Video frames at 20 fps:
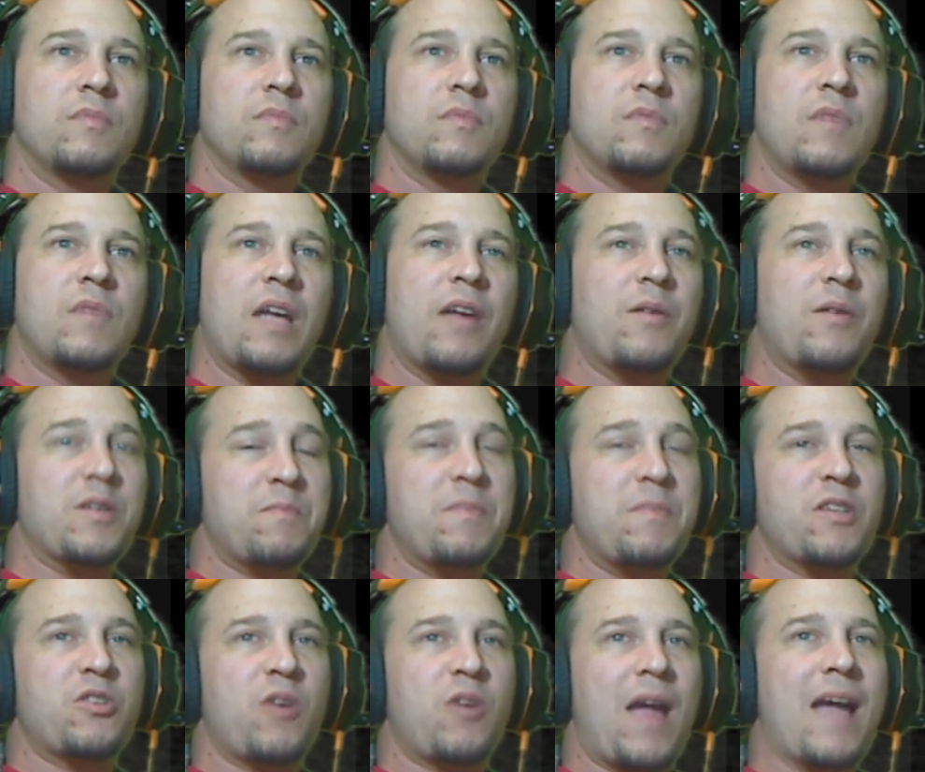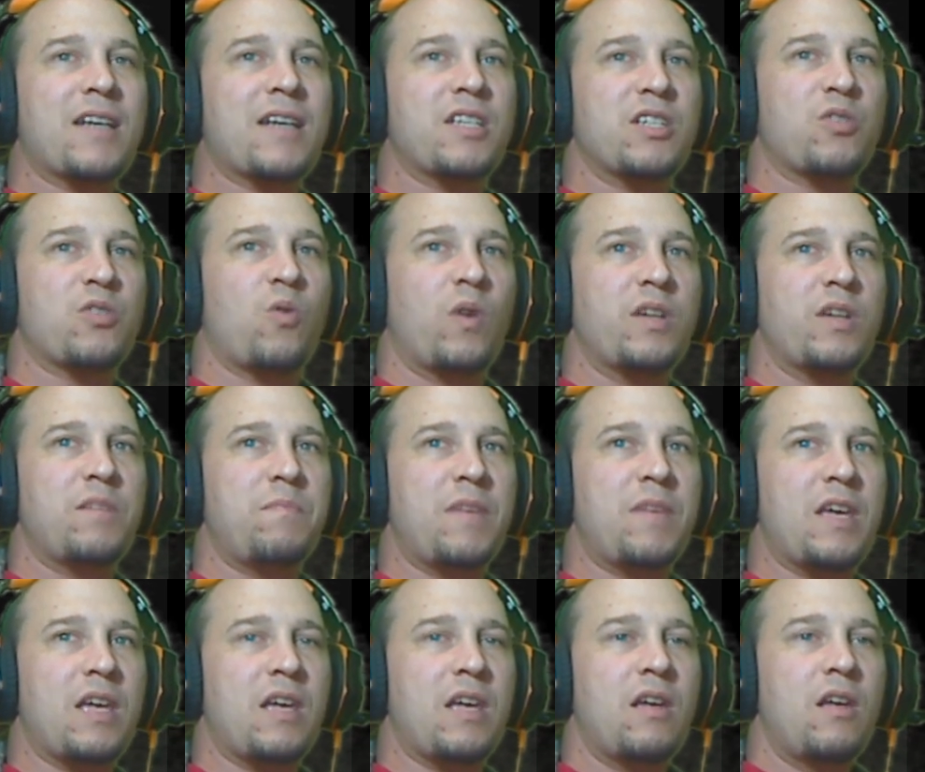anyways, Mr. X is going to
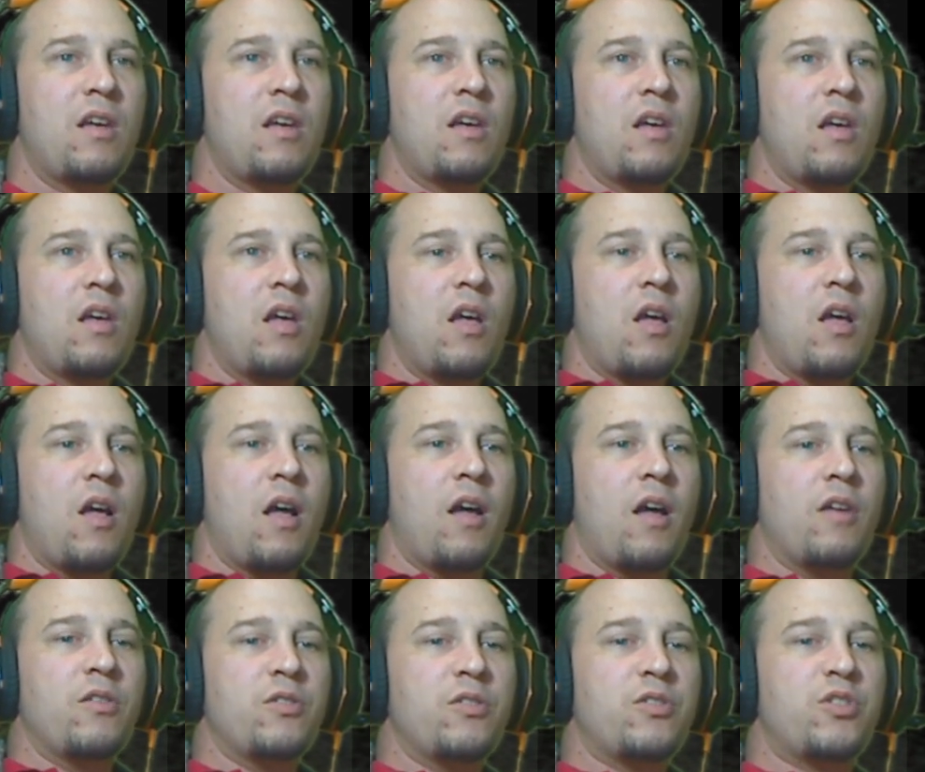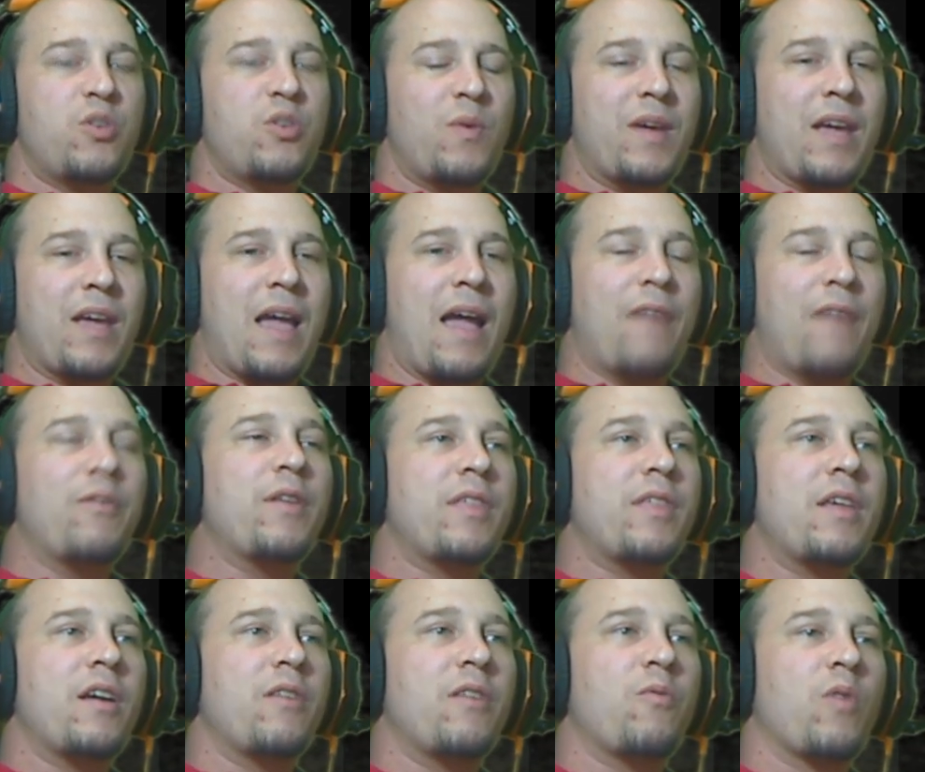be doing
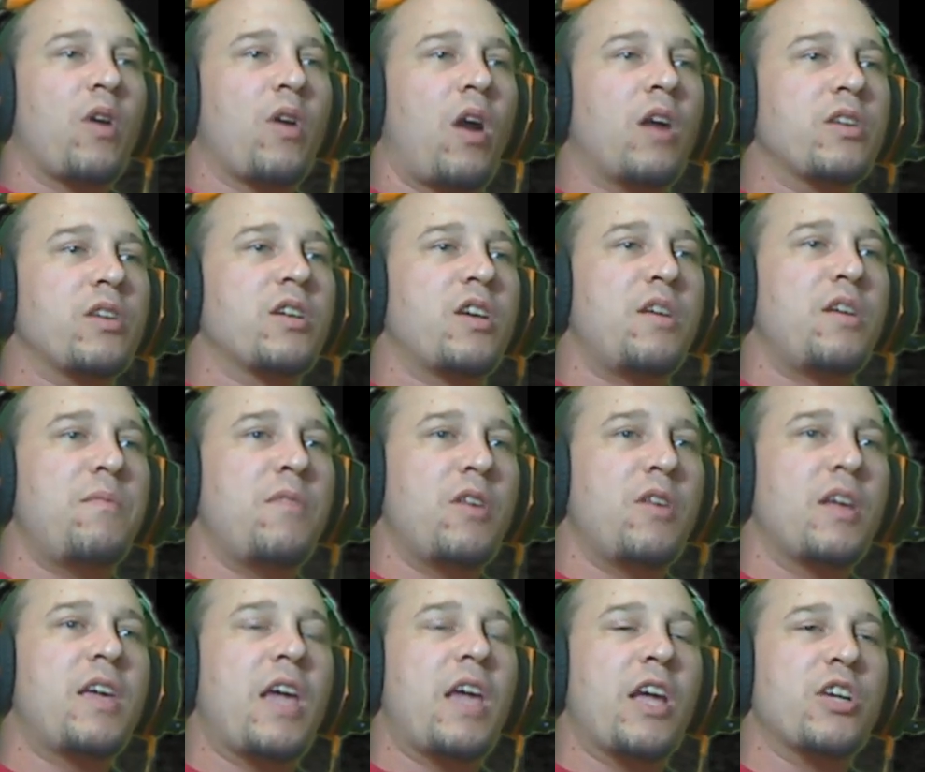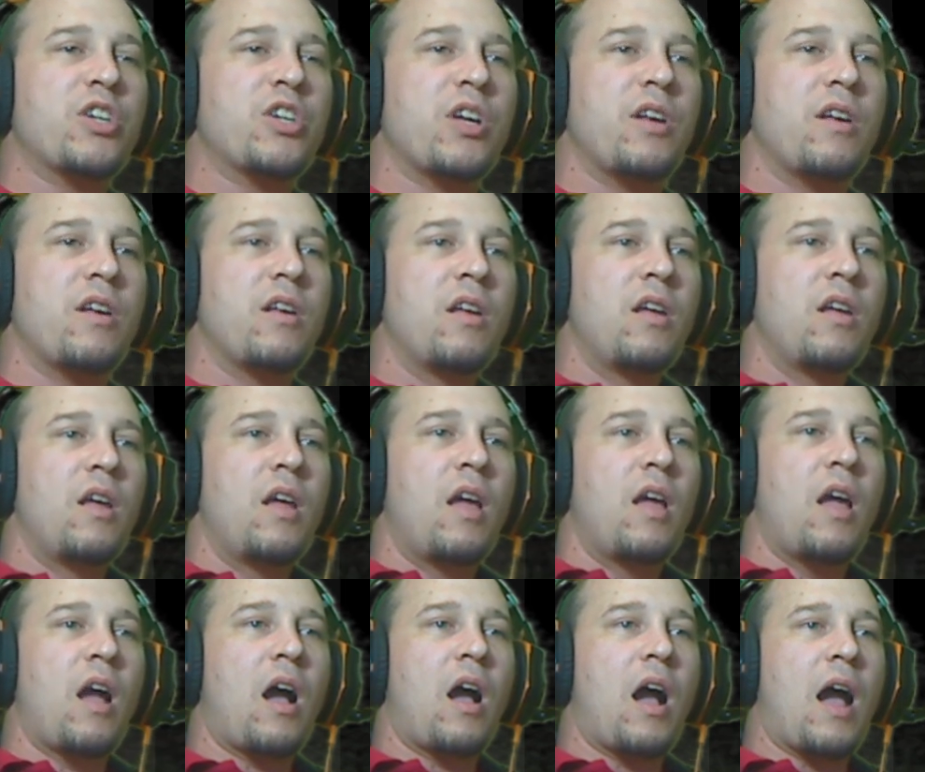everything in regard to communication
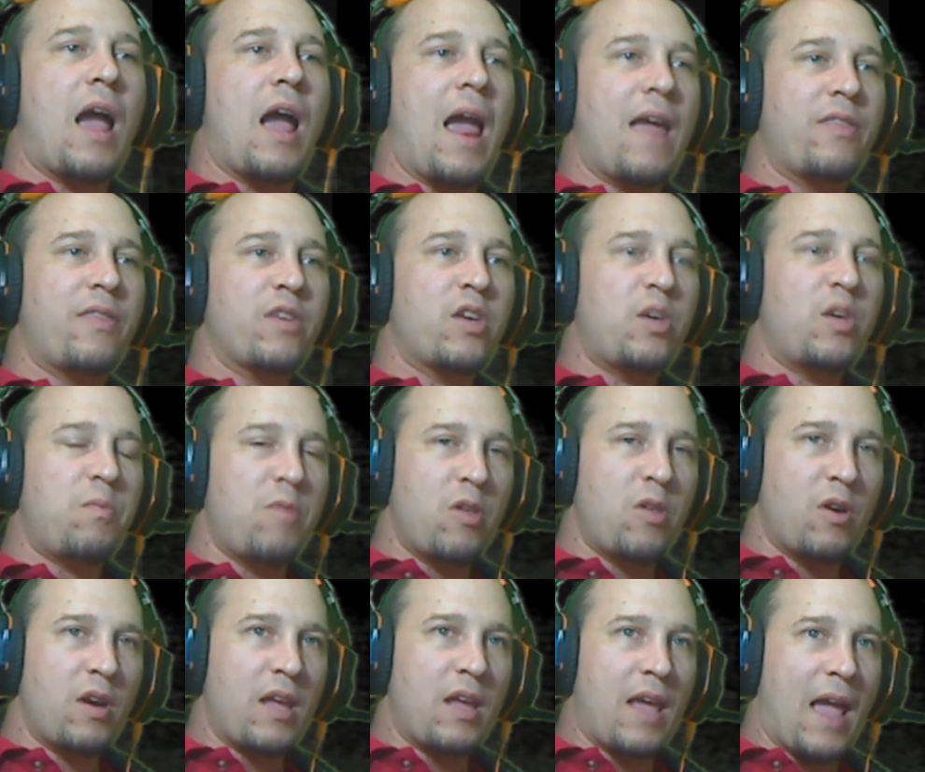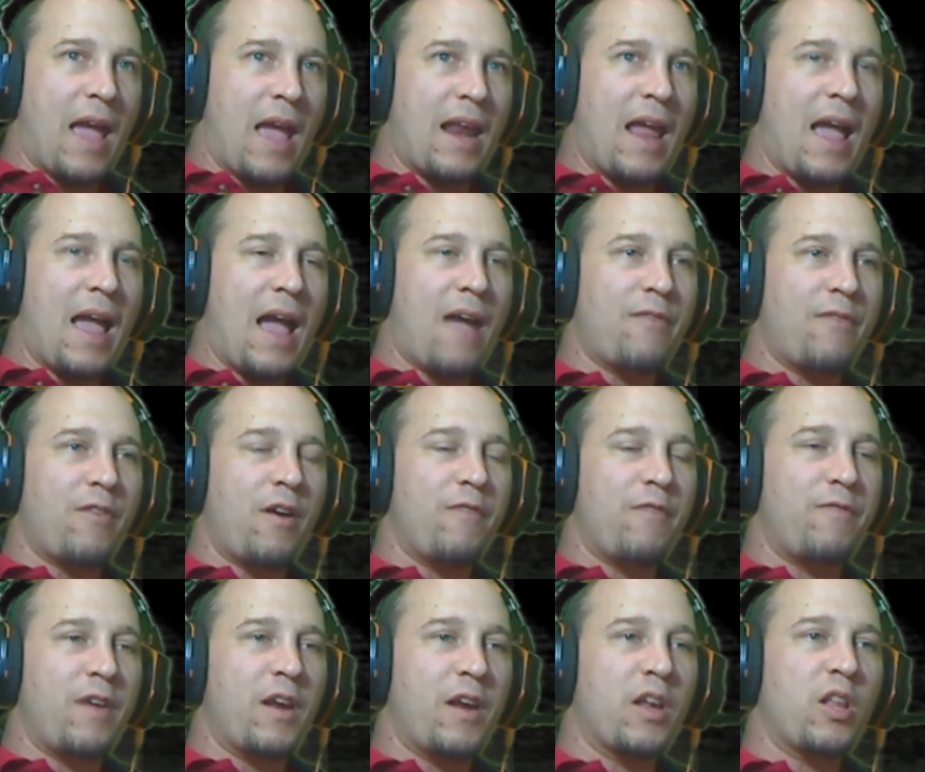and the community, and have a
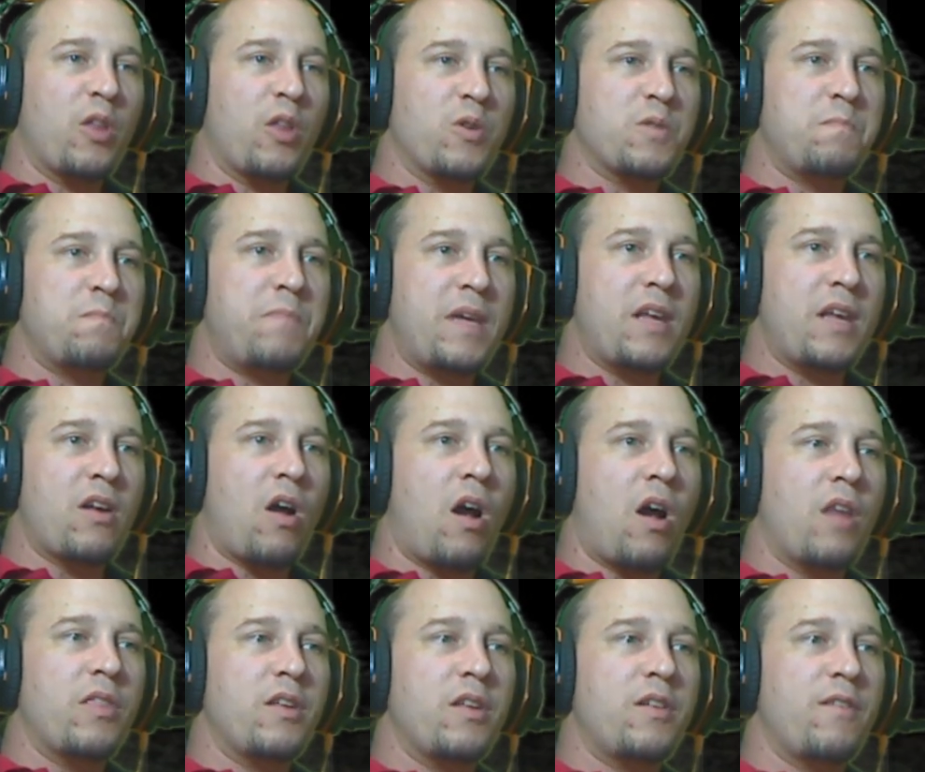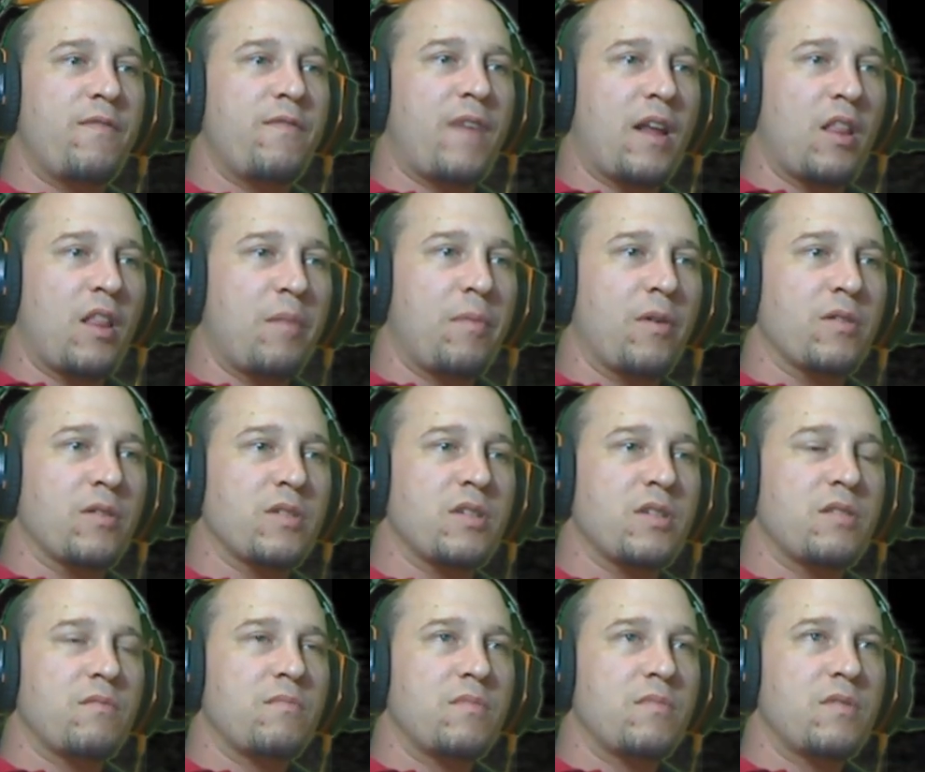very close bead on the developers.
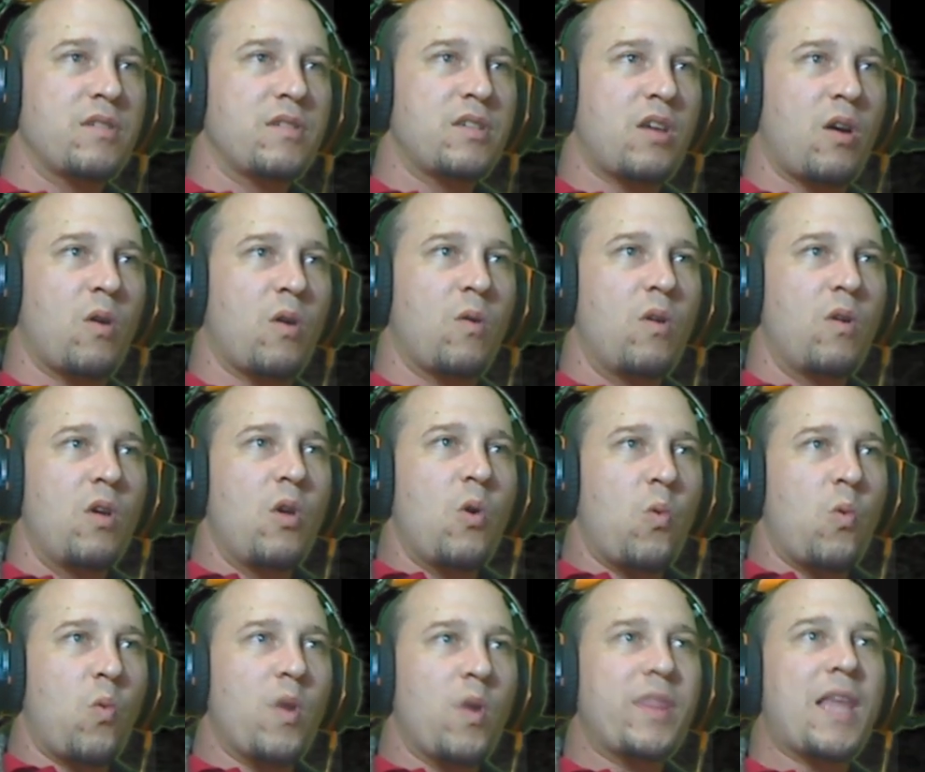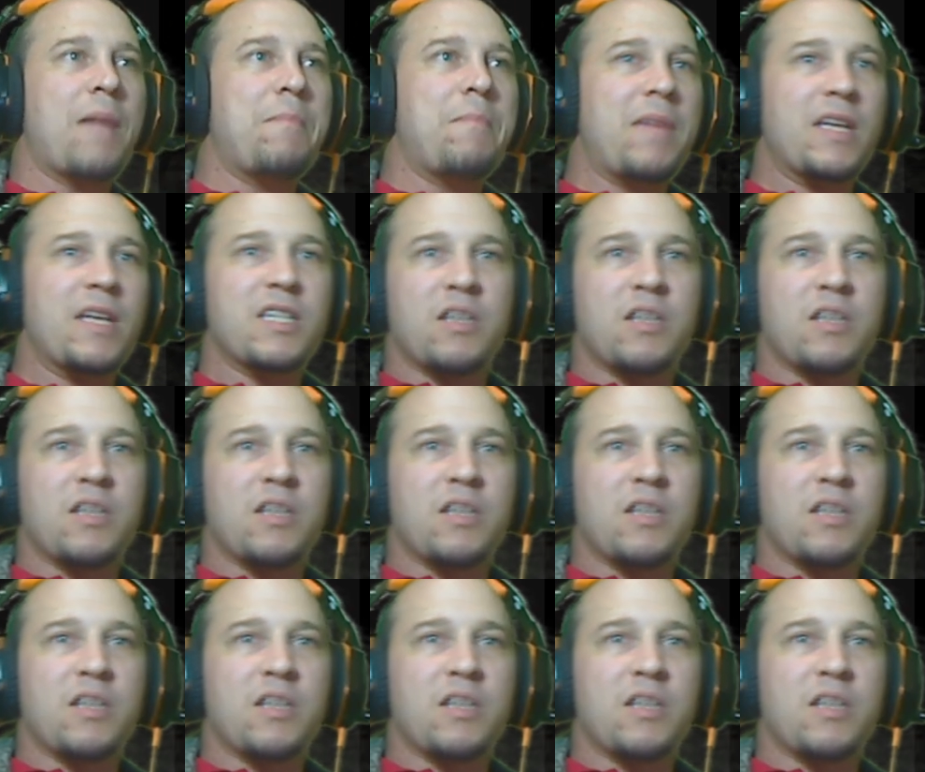So what that means,